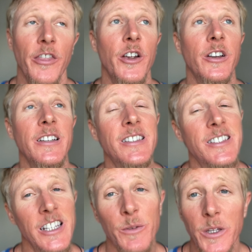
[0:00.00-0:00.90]
They're
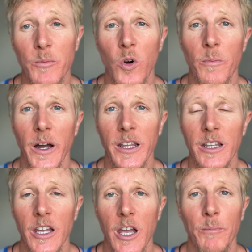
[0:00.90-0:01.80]
considerably more
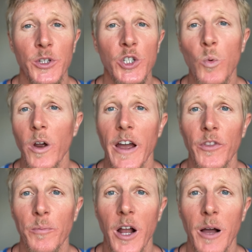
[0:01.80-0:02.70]
money, but you won't have
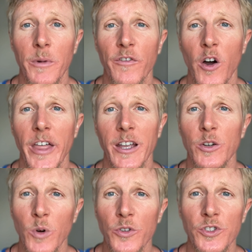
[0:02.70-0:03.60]
the problem of all that
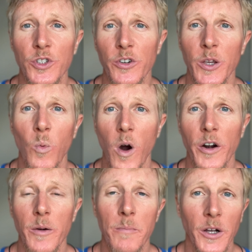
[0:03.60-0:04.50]
gross, dirty
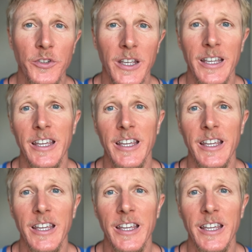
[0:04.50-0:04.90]
water melting and